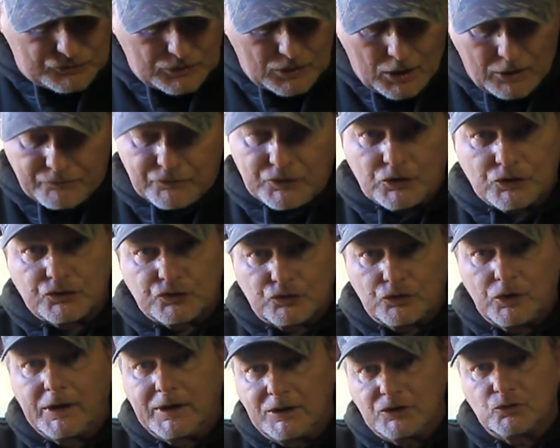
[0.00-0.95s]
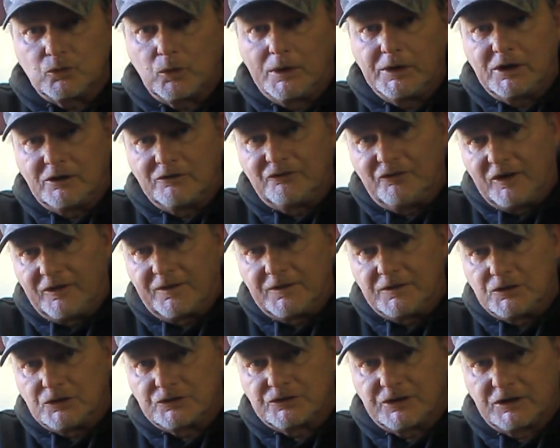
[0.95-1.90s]
of your string is where your fifth
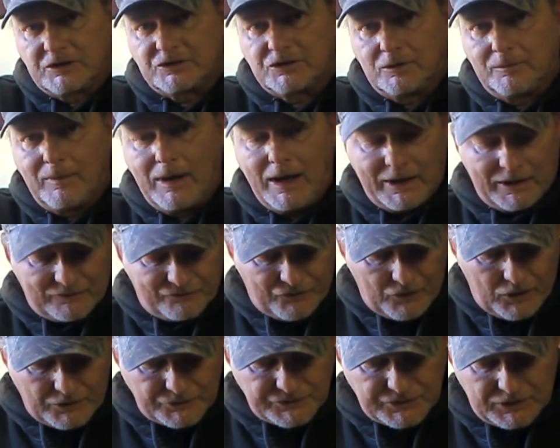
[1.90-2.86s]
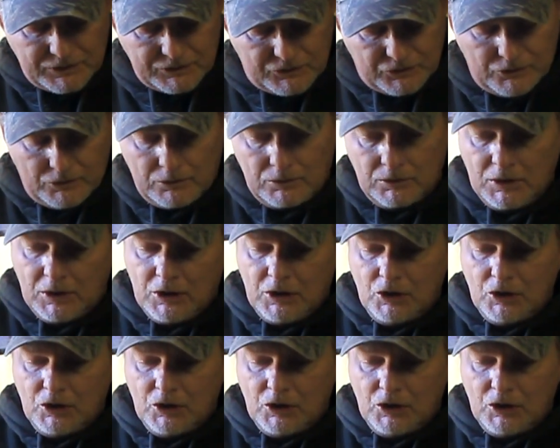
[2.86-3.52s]
and your sixth harmonic falls into.